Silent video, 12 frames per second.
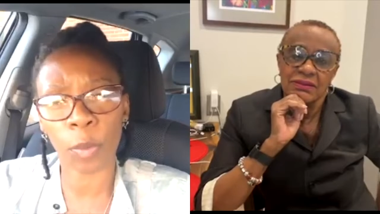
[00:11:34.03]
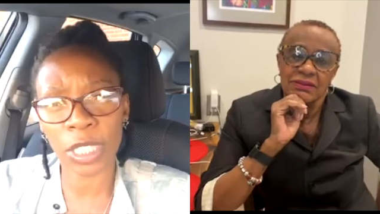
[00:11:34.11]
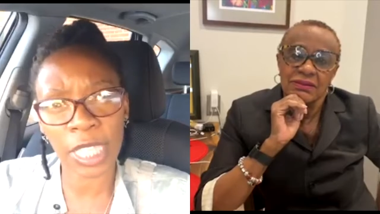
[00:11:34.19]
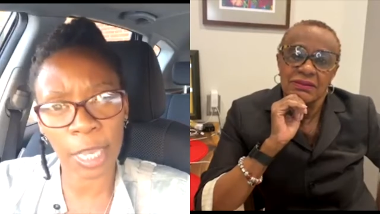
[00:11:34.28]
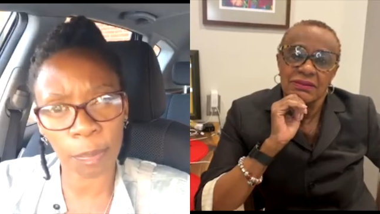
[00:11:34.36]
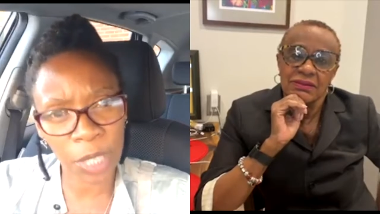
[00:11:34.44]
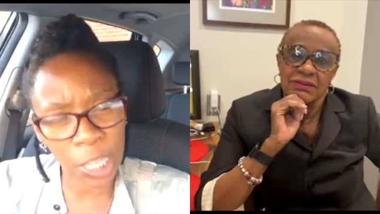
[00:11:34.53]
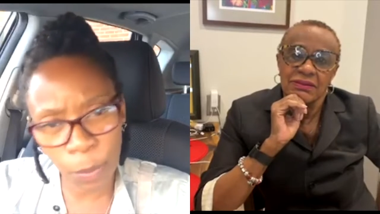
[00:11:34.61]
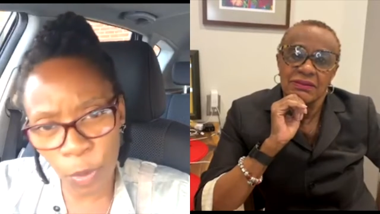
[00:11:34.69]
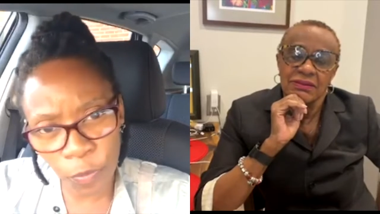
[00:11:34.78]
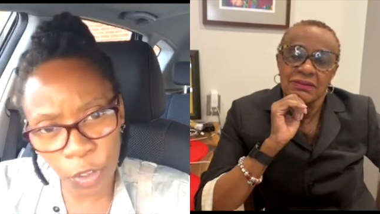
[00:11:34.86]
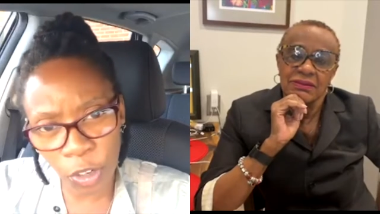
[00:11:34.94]
Speaker 1: we take
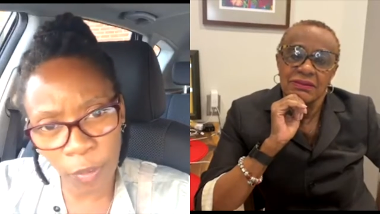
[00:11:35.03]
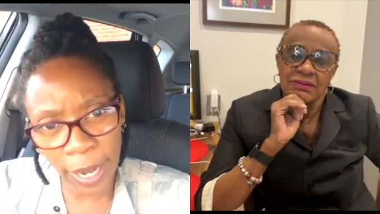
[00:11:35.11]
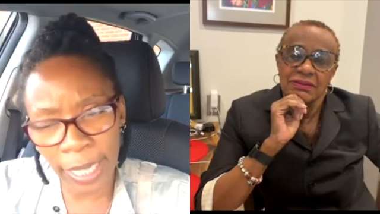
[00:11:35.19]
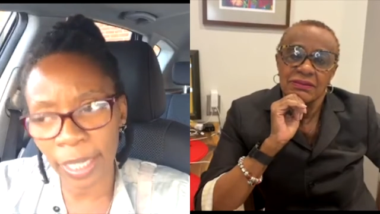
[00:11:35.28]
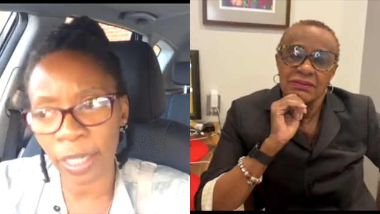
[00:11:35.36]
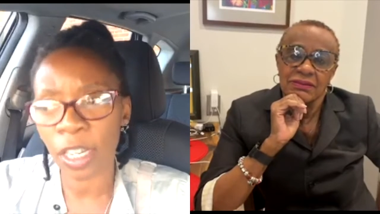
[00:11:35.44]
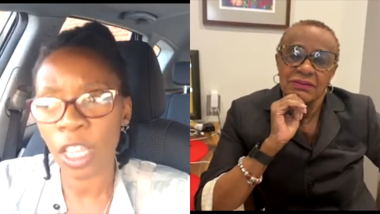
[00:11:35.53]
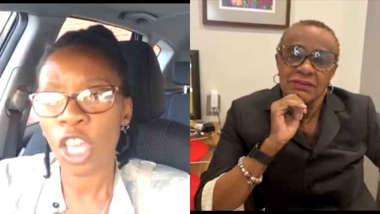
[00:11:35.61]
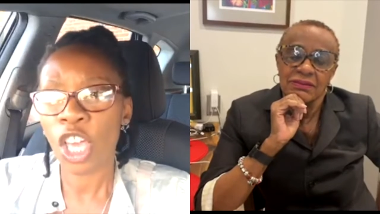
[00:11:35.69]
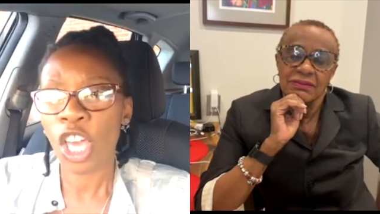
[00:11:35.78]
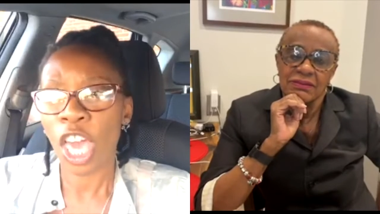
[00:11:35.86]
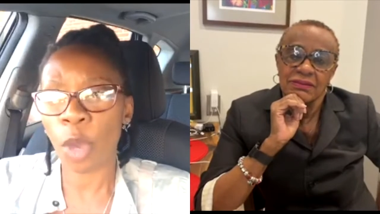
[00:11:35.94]
people for granted
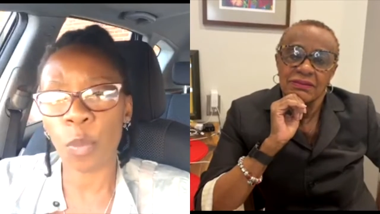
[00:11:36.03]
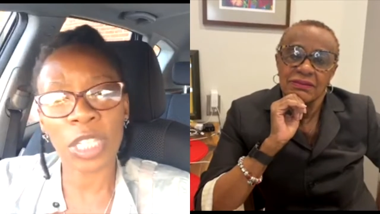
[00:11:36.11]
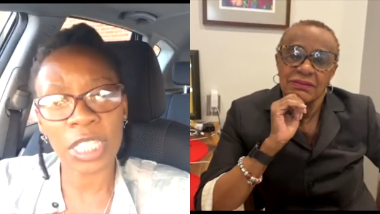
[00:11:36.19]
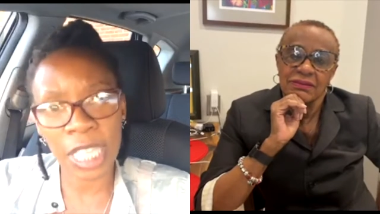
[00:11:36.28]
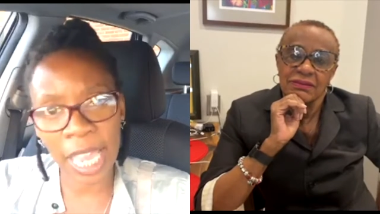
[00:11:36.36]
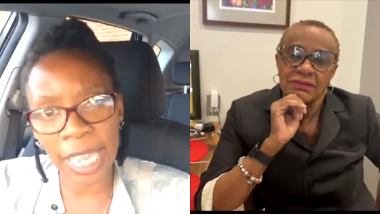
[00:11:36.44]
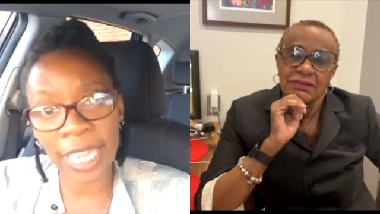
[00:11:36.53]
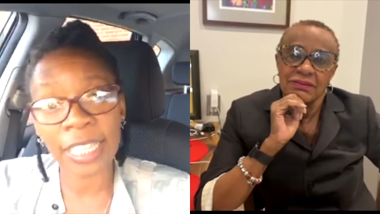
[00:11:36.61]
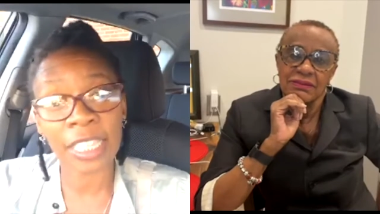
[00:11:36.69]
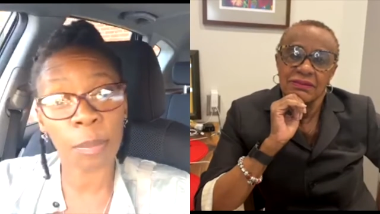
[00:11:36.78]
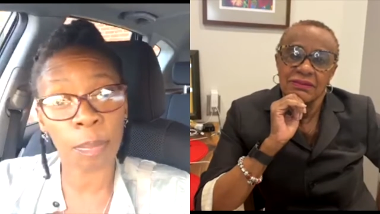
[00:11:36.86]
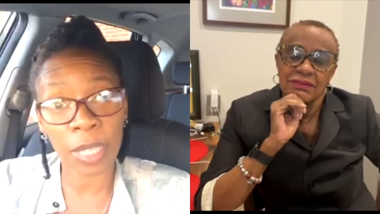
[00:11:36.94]
and we take
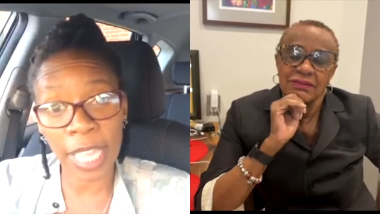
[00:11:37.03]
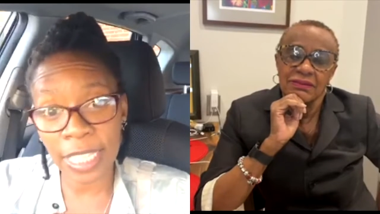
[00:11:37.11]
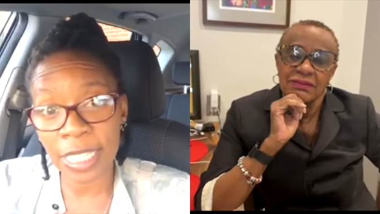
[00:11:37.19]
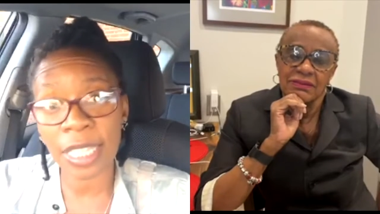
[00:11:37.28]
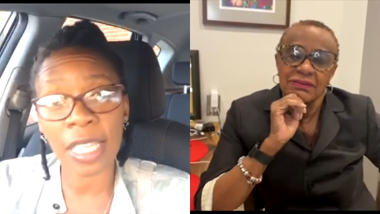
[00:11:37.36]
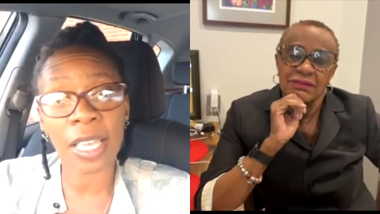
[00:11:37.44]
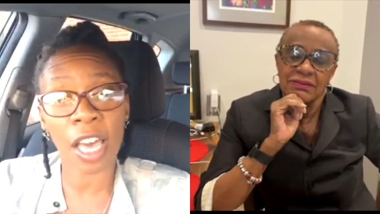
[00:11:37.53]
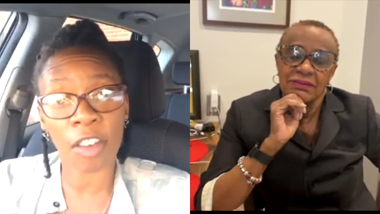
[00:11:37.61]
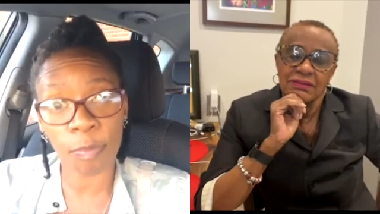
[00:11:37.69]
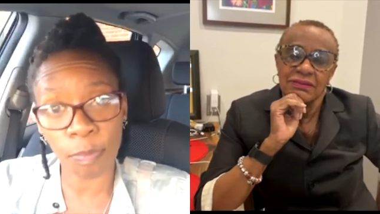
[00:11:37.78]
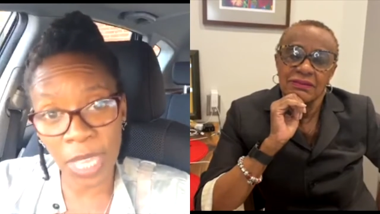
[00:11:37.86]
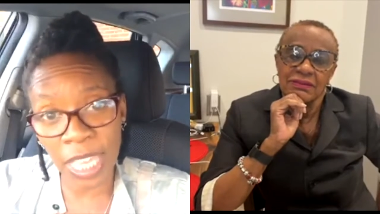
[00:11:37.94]
the blessing of
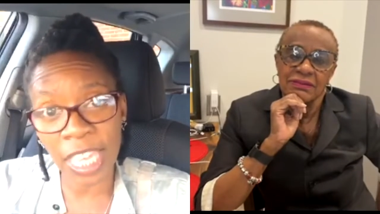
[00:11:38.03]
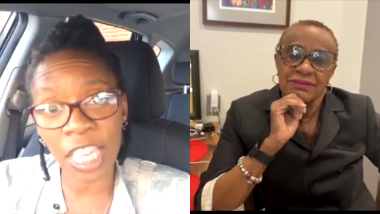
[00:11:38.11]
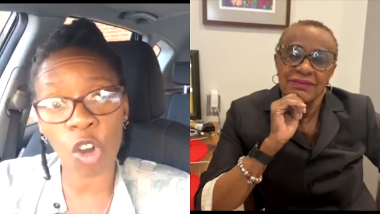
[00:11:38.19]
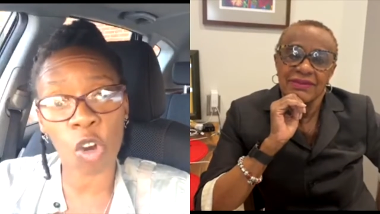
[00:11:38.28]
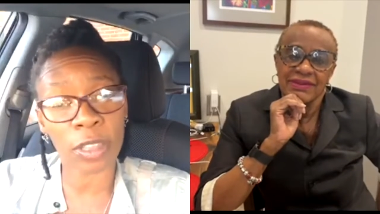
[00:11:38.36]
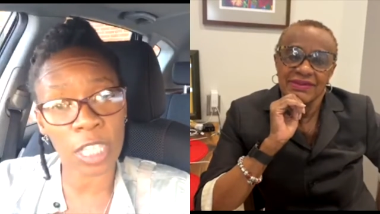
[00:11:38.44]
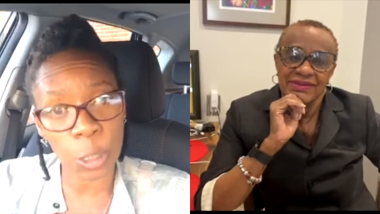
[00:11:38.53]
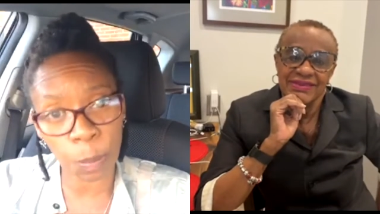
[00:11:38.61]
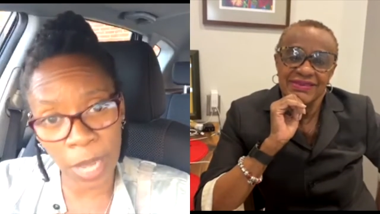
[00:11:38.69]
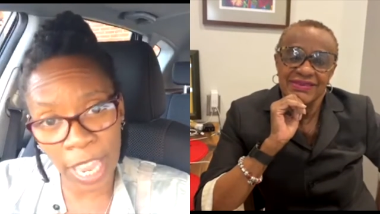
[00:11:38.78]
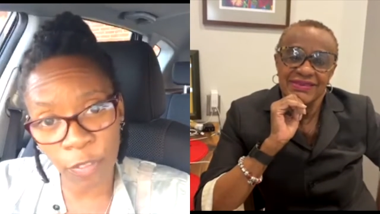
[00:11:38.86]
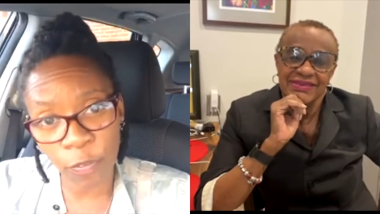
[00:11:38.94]
being on this
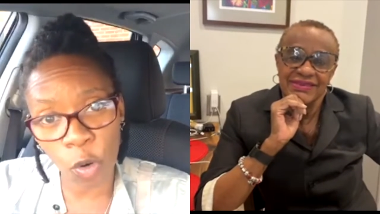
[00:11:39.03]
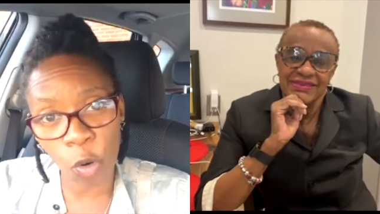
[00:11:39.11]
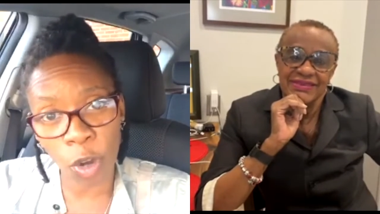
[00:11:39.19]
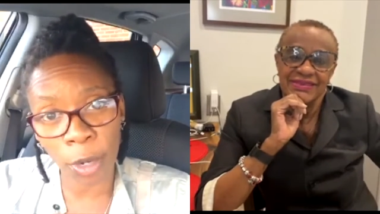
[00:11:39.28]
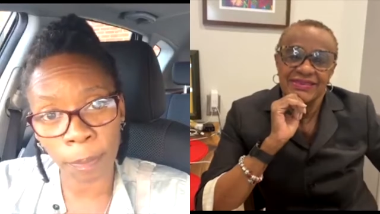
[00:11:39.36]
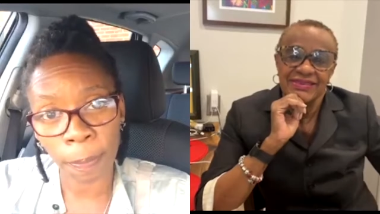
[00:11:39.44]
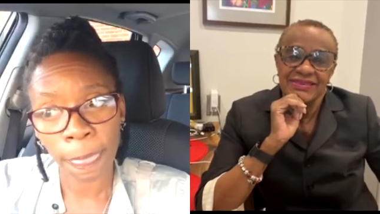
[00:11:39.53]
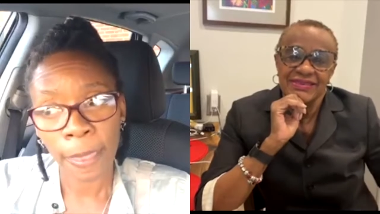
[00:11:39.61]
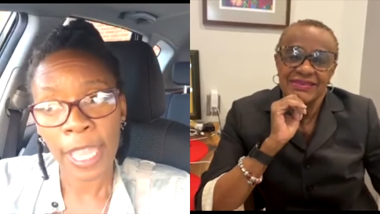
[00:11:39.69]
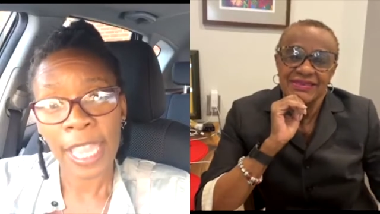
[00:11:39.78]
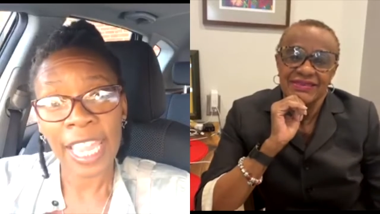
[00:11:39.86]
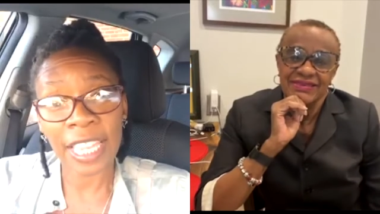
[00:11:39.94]
platform
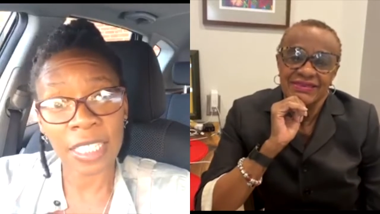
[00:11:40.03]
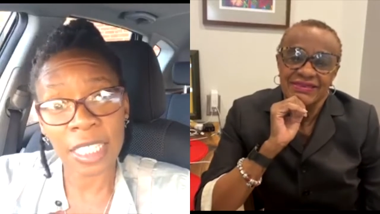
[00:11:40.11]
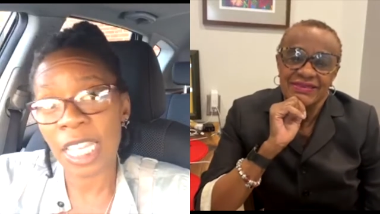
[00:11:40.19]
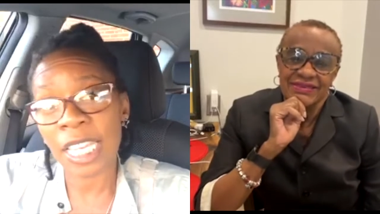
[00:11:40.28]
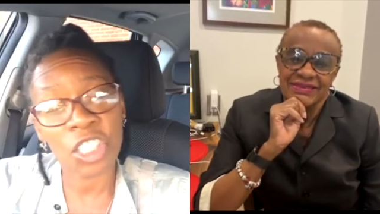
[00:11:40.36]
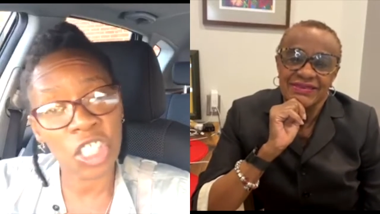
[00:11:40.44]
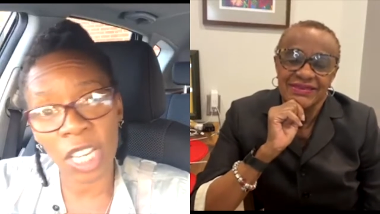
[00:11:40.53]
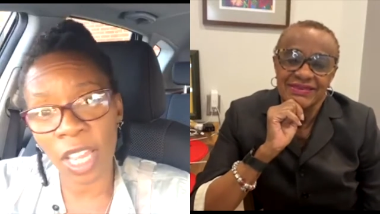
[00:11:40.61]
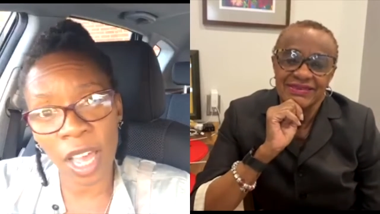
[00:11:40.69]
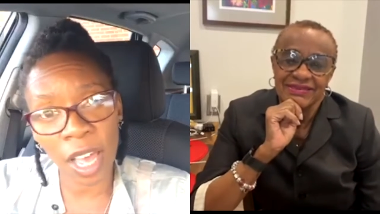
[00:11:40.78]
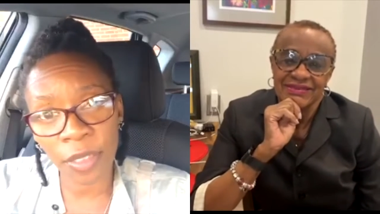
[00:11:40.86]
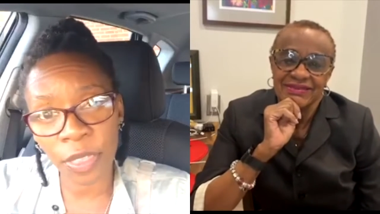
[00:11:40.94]
and teaching
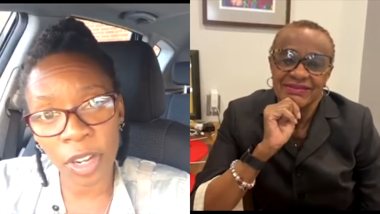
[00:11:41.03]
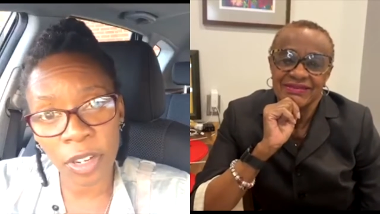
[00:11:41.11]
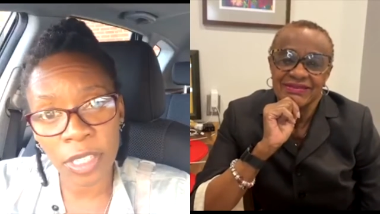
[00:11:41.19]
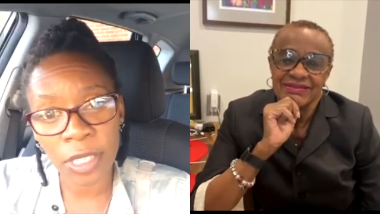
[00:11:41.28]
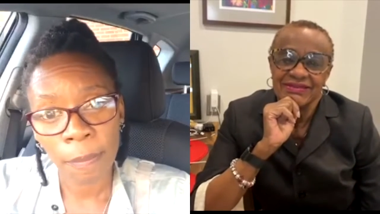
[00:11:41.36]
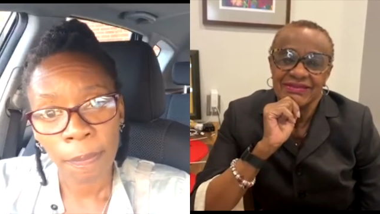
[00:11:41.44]
others